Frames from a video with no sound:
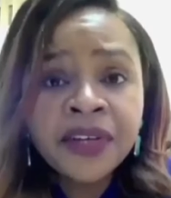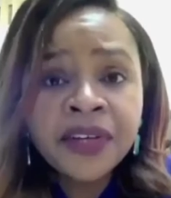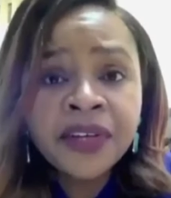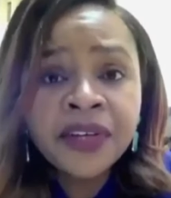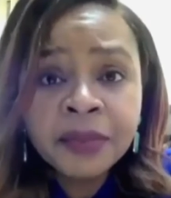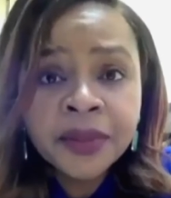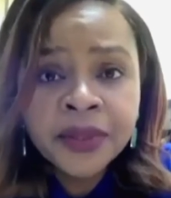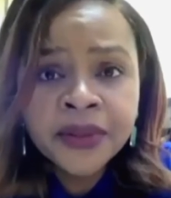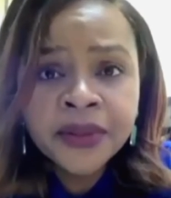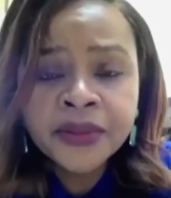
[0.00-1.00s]
very happy
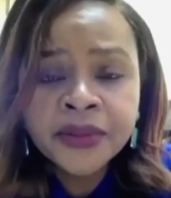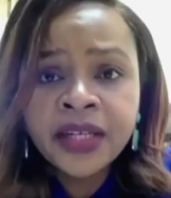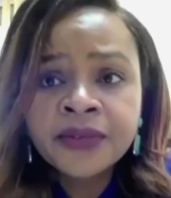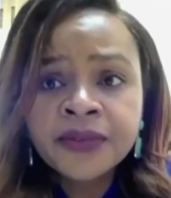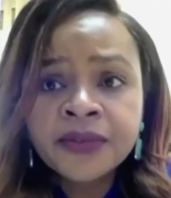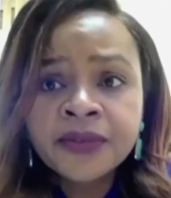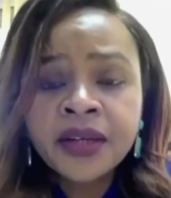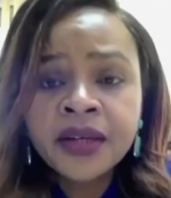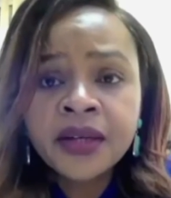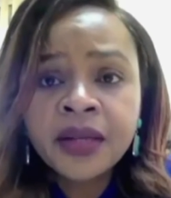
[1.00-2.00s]
because we have
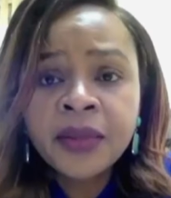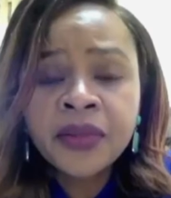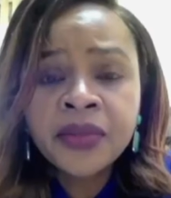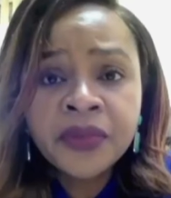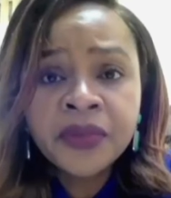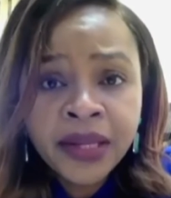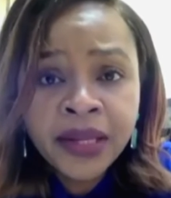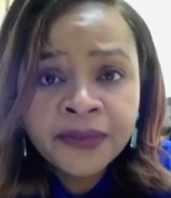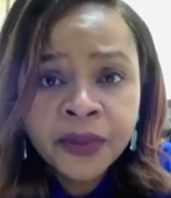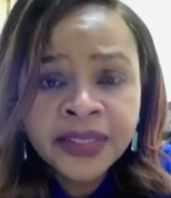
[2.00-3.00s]
uh, about three
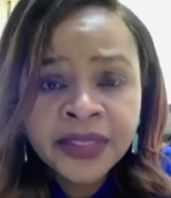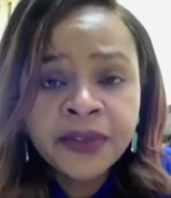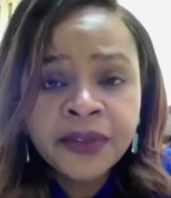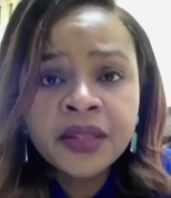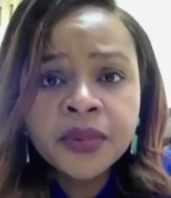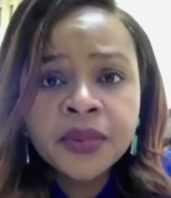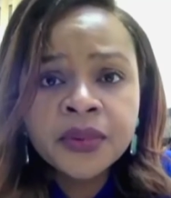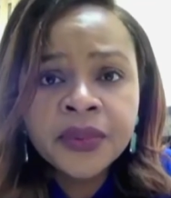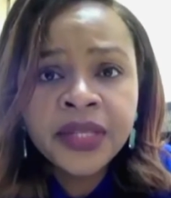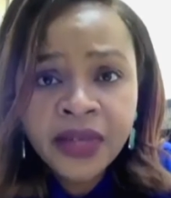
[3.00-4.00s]
platforms available.
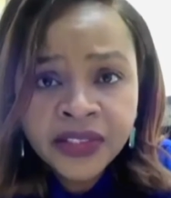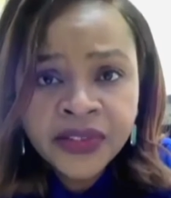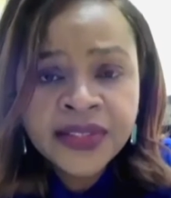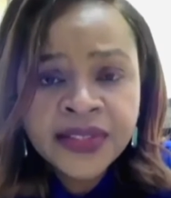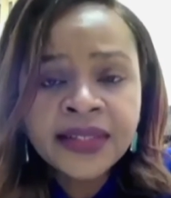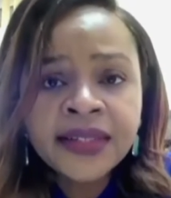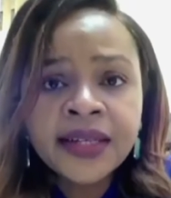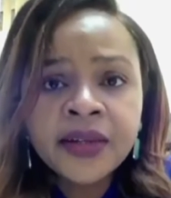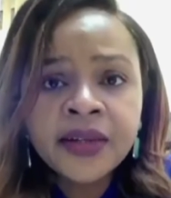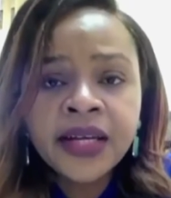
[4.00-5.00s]
We have
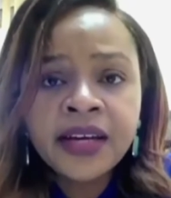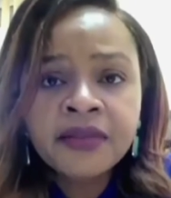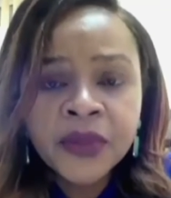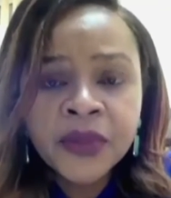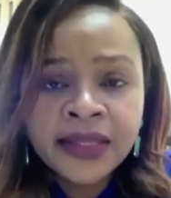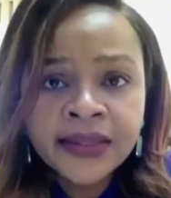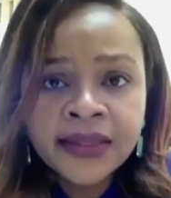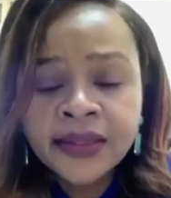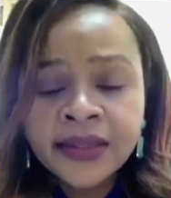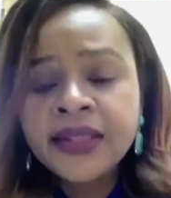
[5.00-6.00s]
AstraZeneca, we have
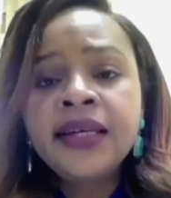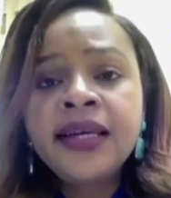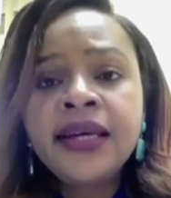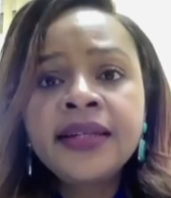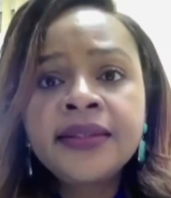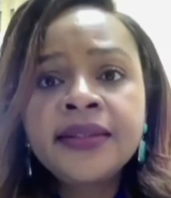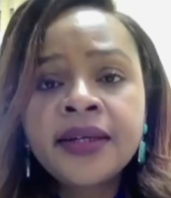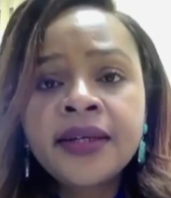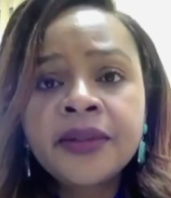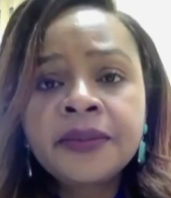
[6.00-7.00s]
Moderna, and
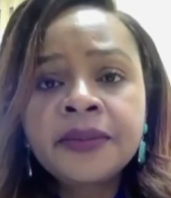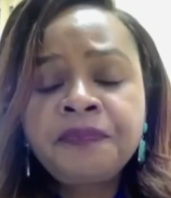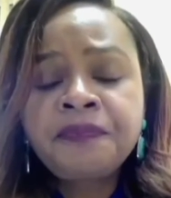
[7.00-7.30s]
um,